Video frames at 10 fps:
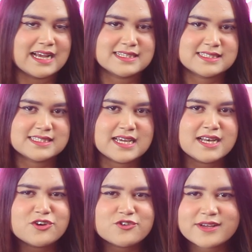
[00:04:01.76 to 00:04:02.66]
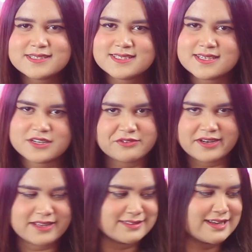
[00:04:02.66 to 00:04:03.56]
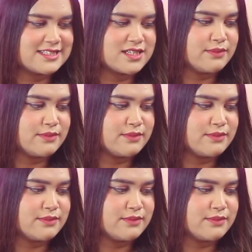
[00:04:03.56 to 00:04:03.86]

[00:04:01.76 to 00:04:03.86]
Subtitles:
It has interesting ingredients like